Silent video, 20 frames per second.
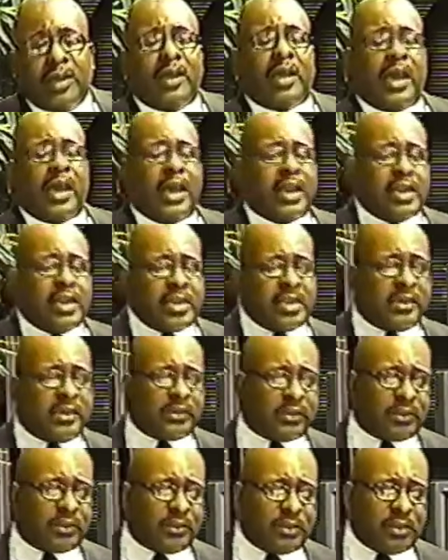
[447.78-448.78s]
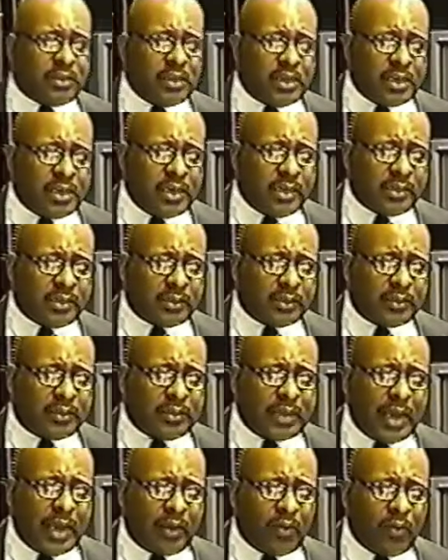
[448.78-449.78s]
And this is
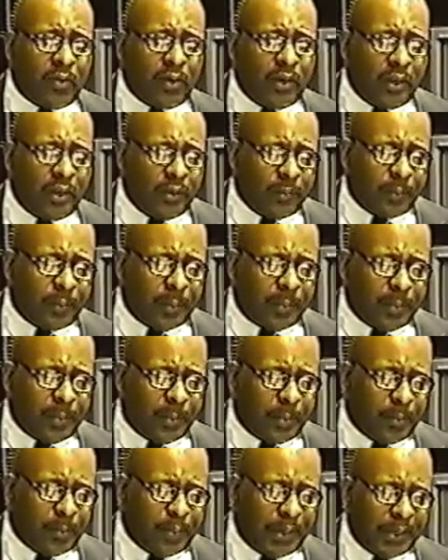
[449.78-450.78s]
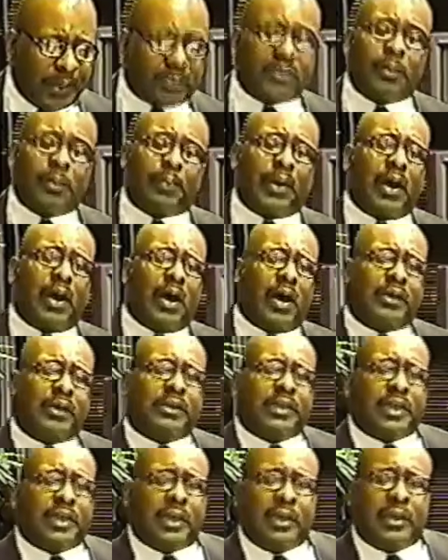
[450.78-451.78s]
not only based upon
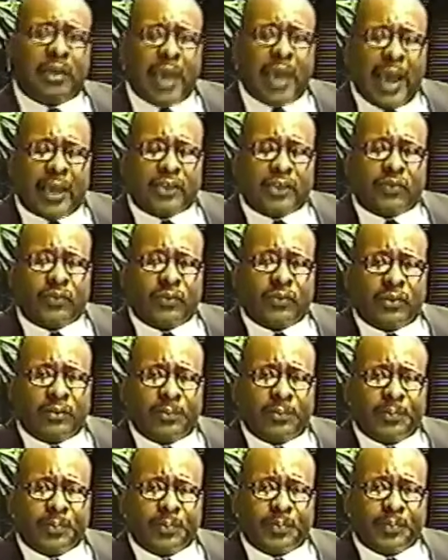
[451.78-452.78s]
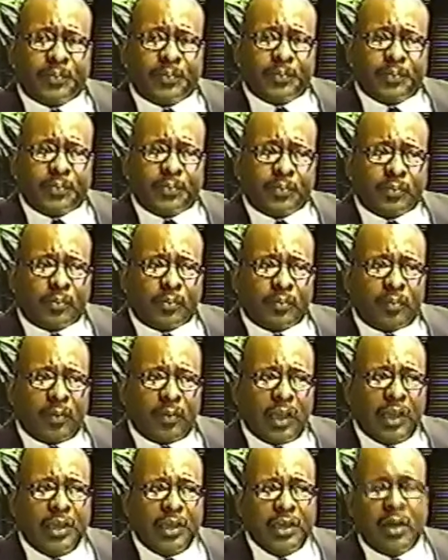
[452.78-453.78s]
the actual
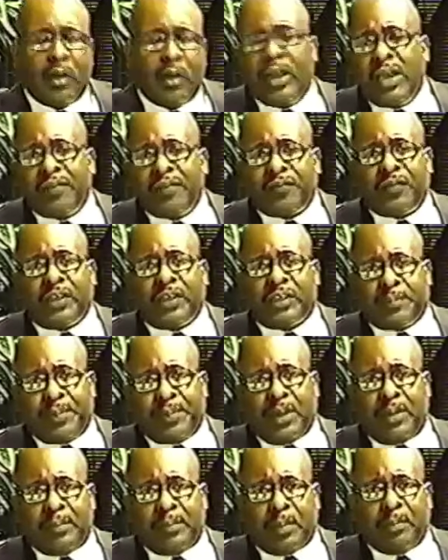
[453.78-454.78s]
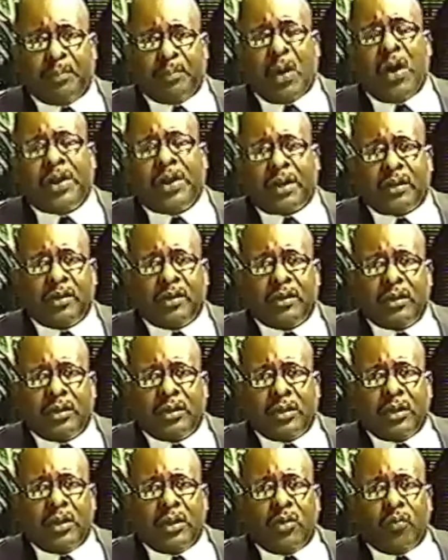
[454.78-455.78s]
ELF that's being bombarded,
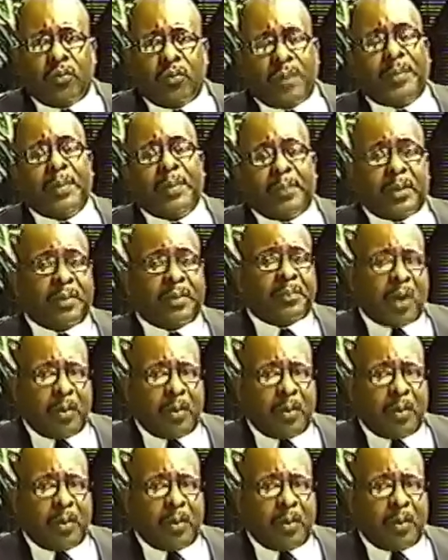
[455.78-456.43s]
we're being